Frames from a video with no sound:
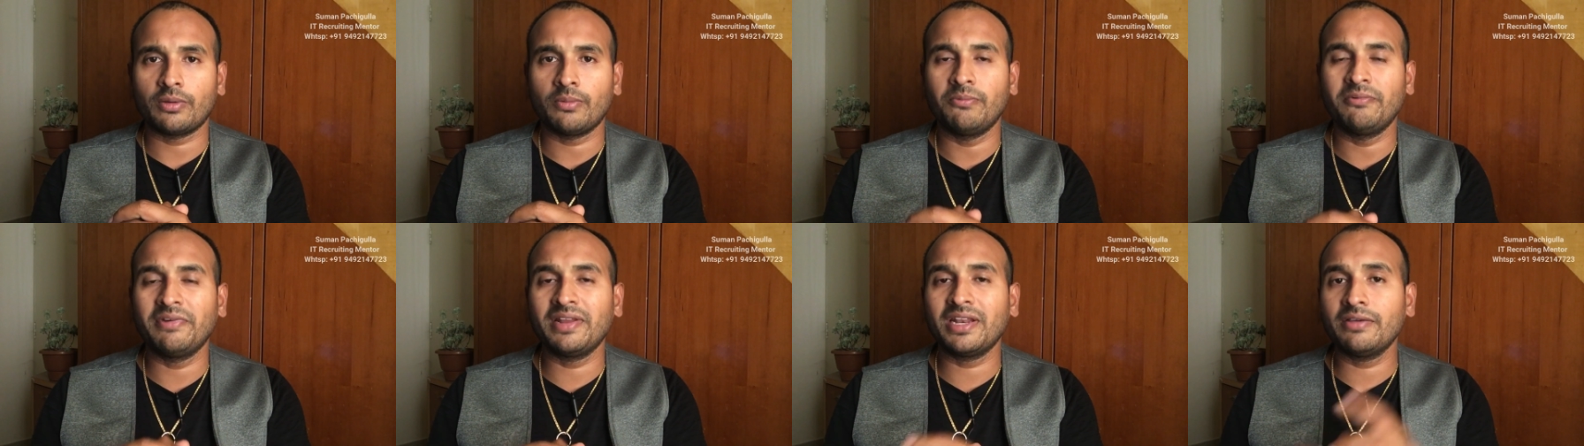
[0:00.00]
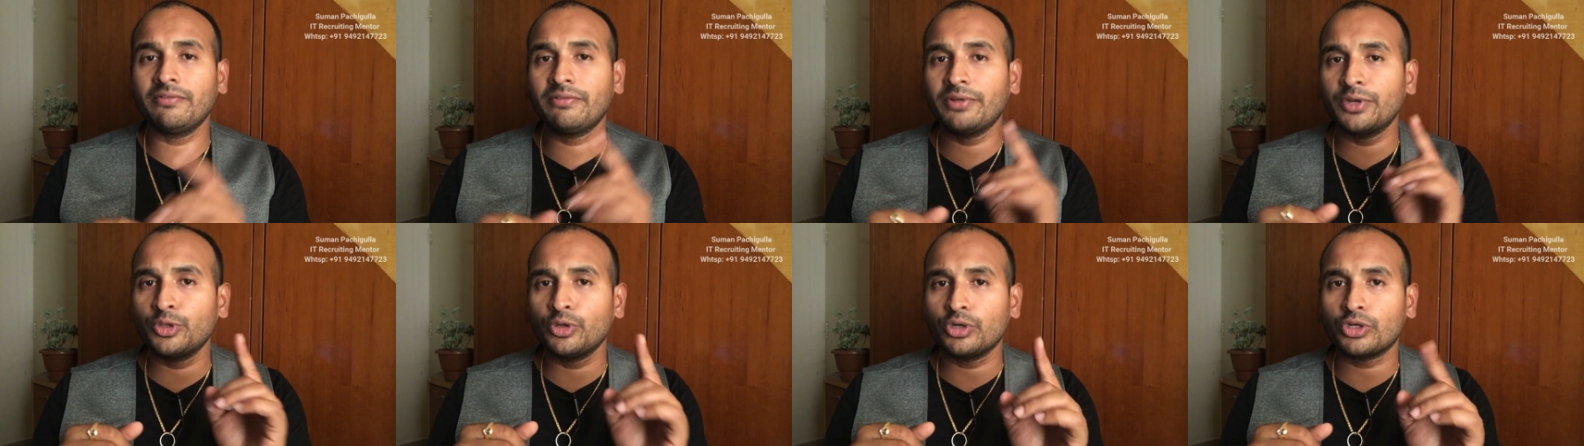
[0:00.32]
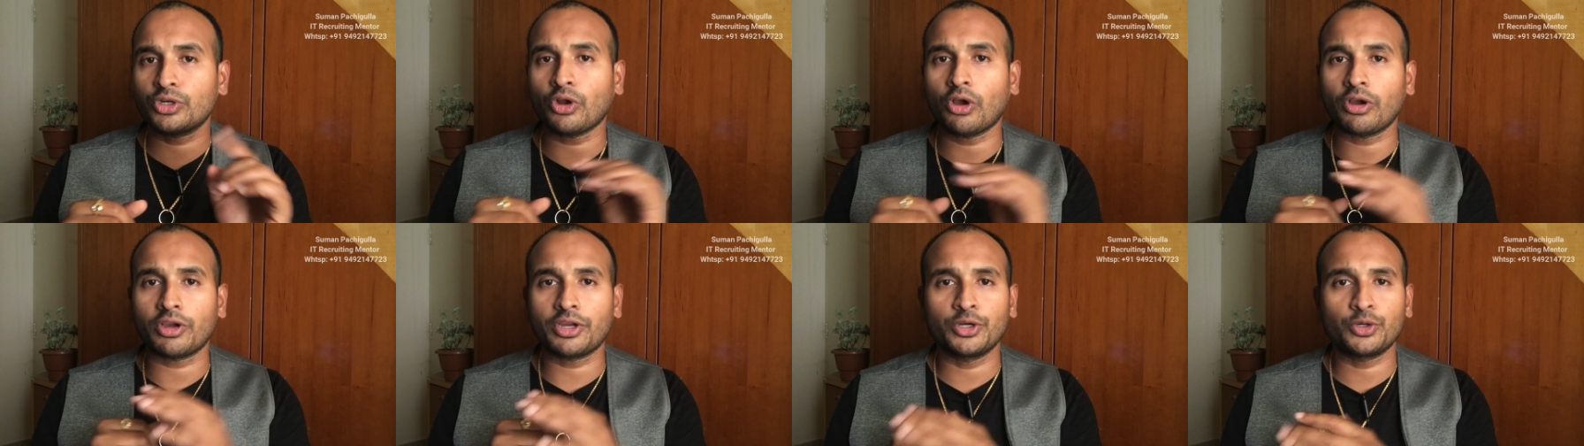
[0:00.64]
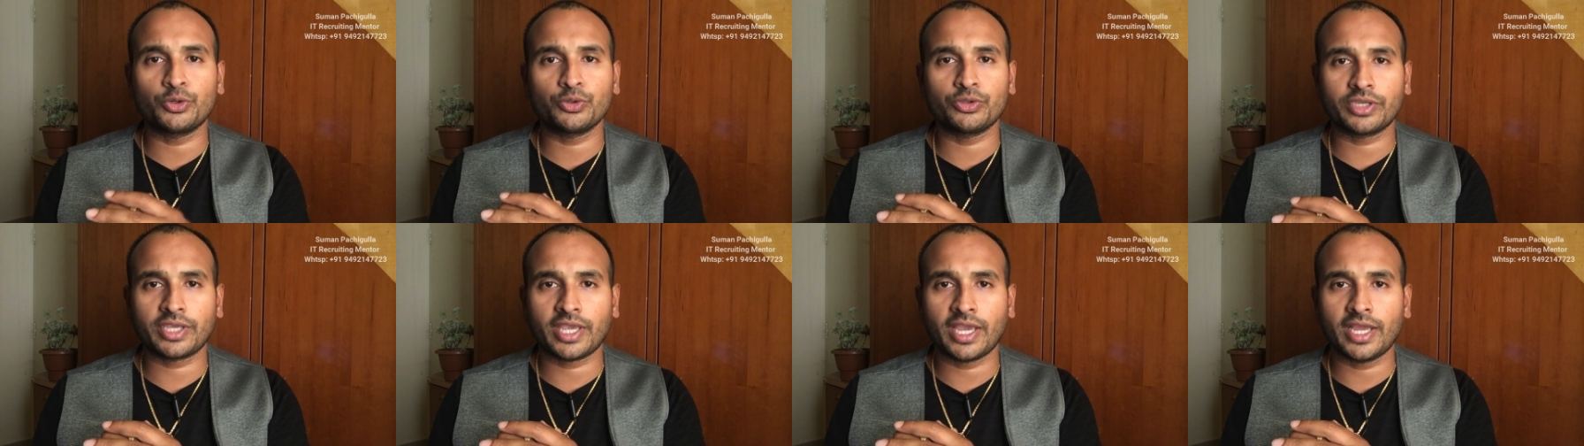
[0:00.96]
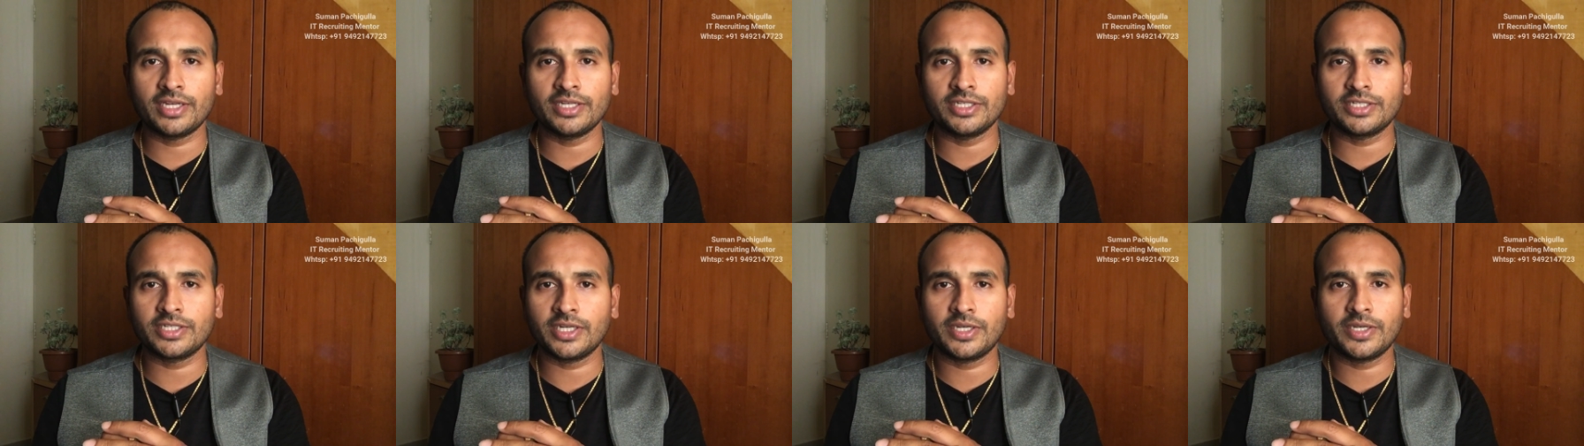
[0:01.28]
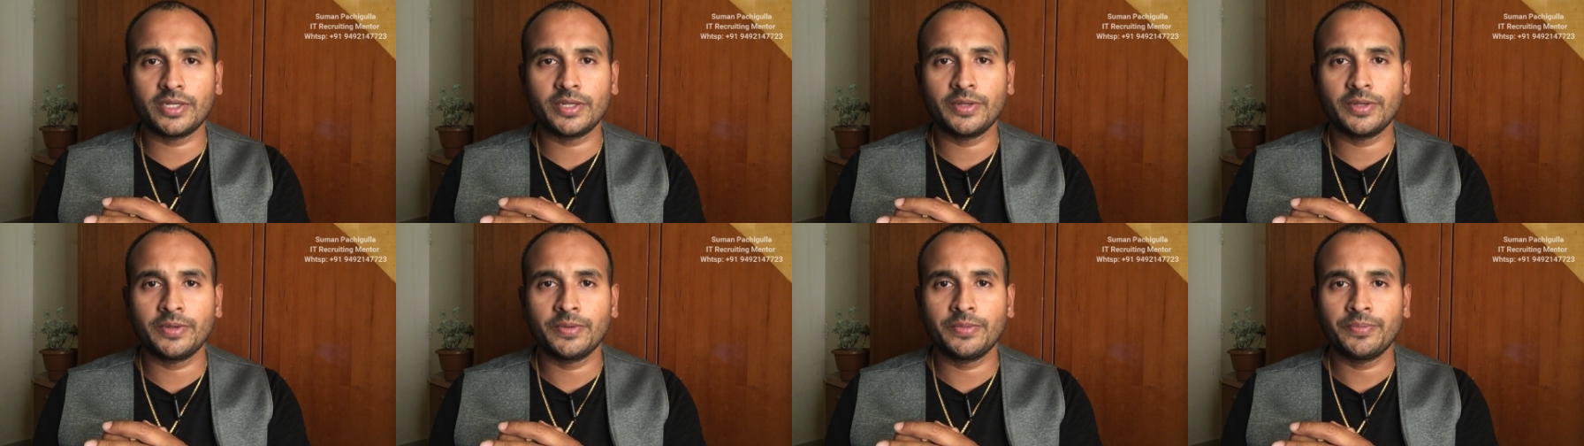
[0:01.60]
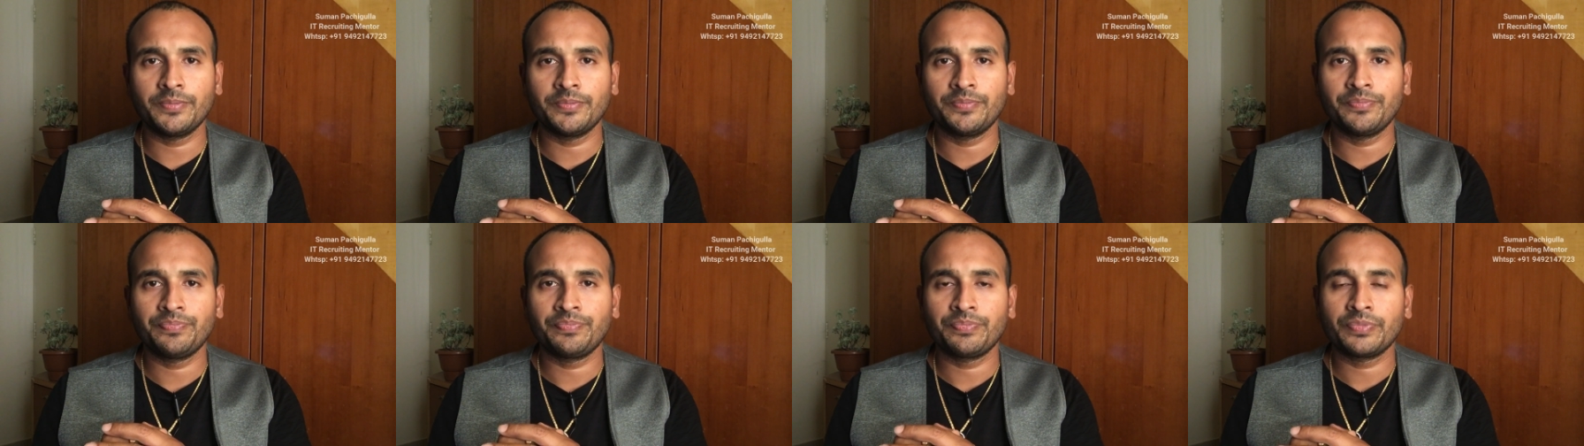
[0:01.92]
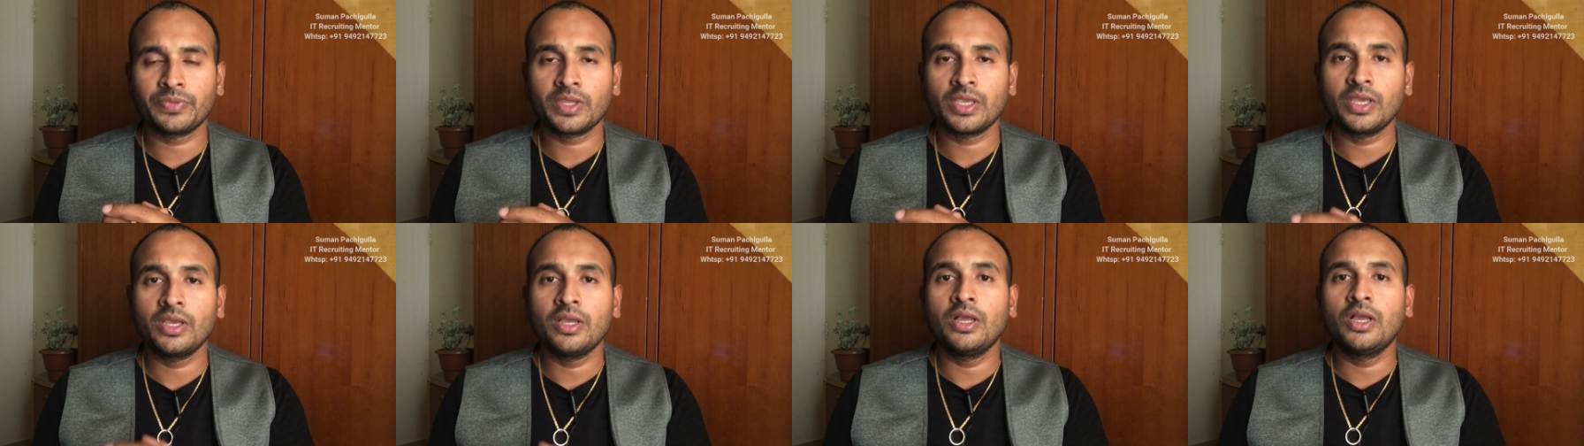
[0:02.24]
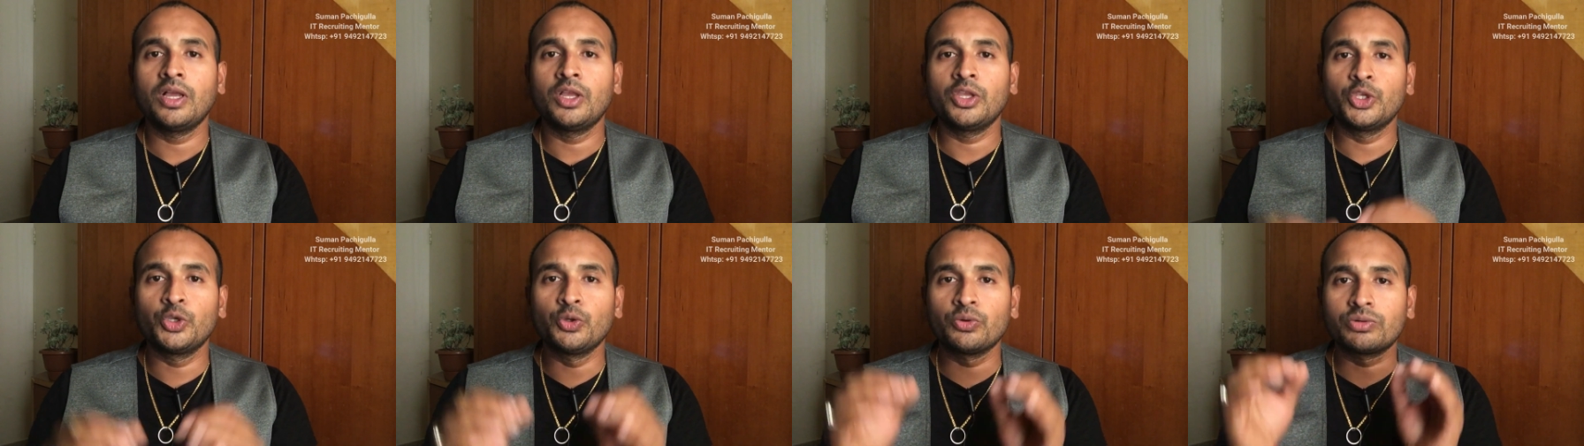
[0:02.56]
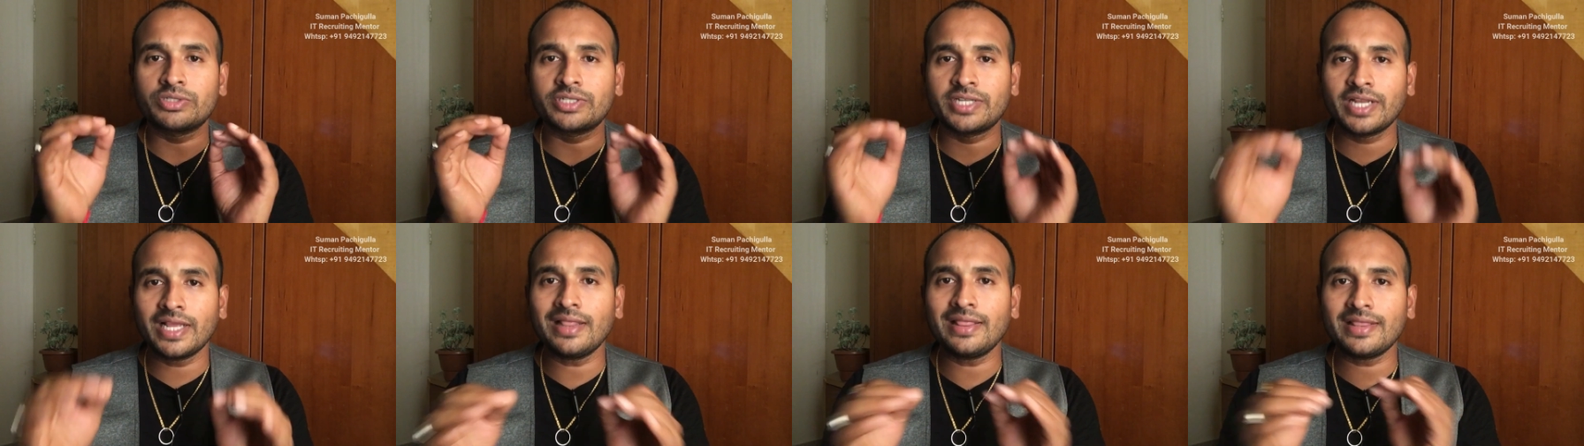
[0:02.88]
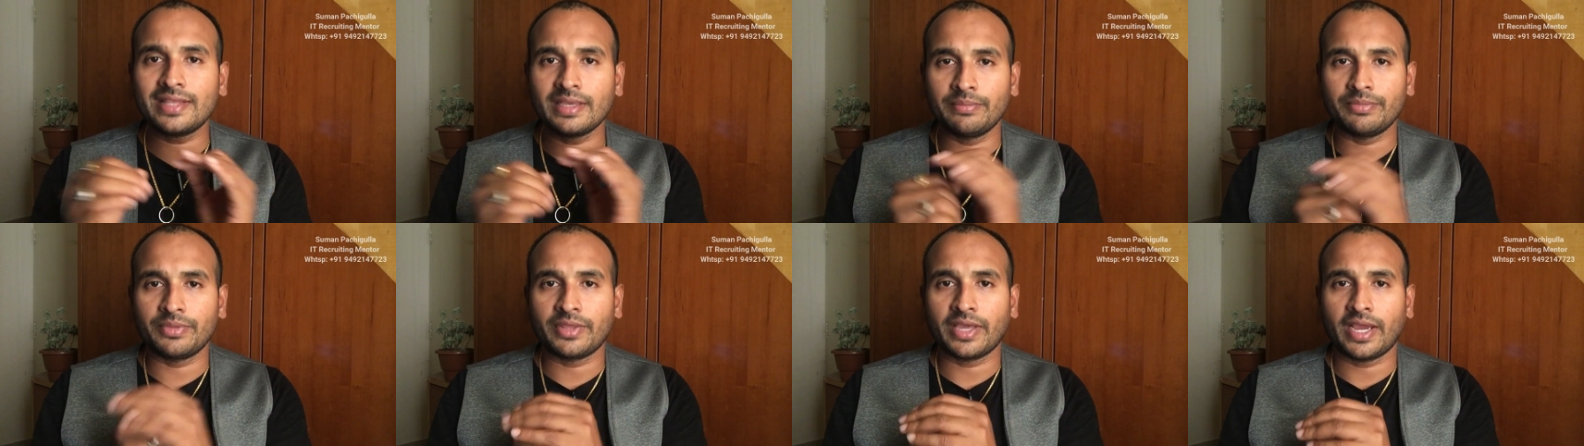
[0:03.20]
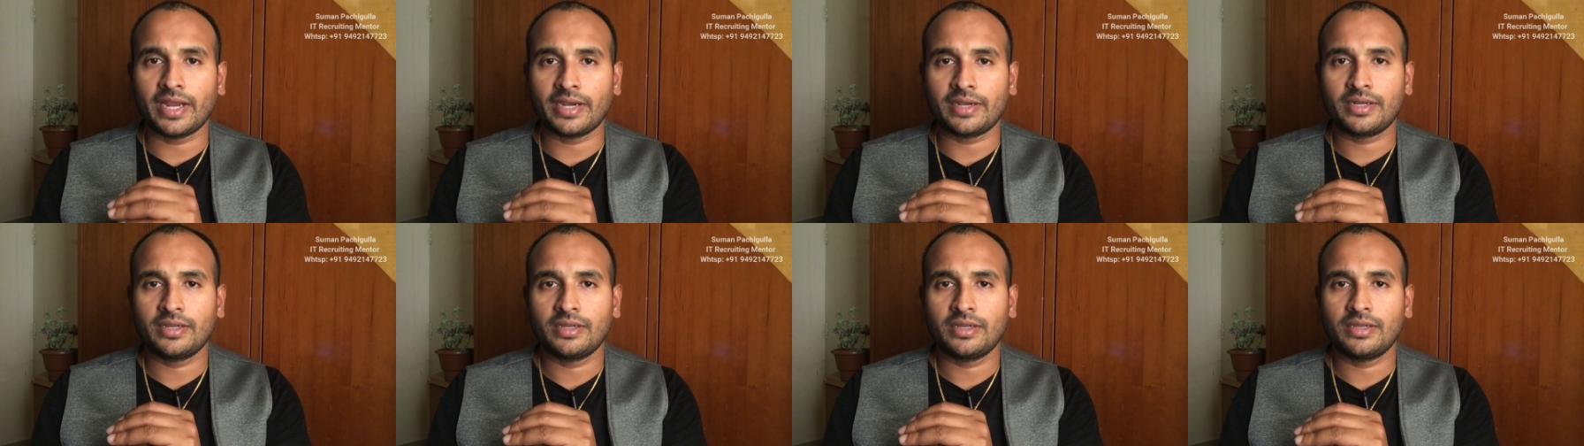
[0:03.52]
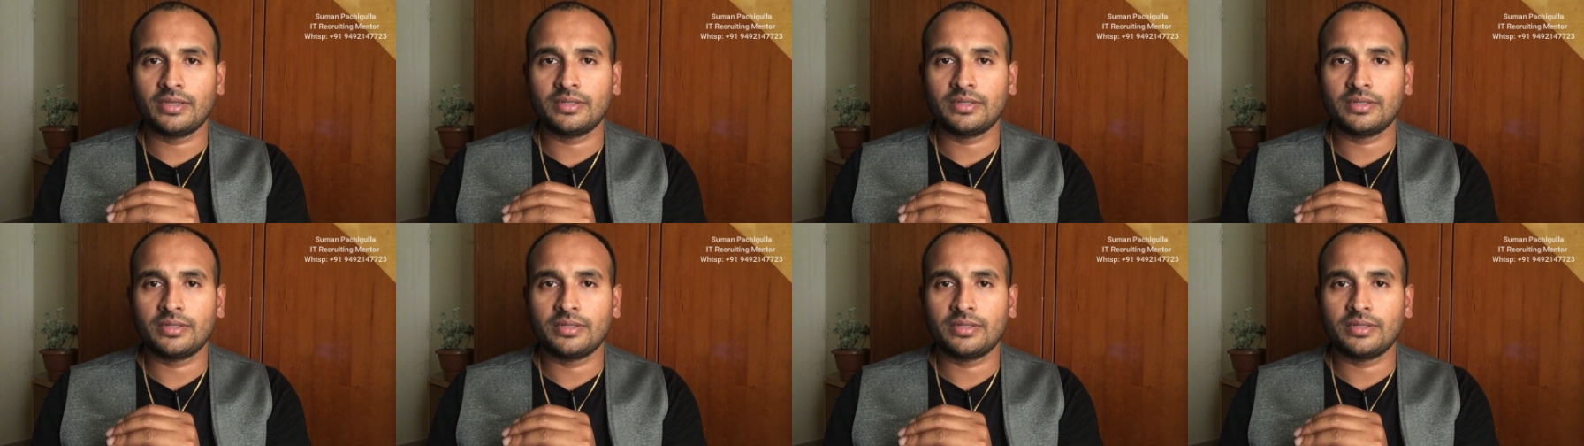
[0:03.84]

Whenever you're talking to the candidate, you tell them that,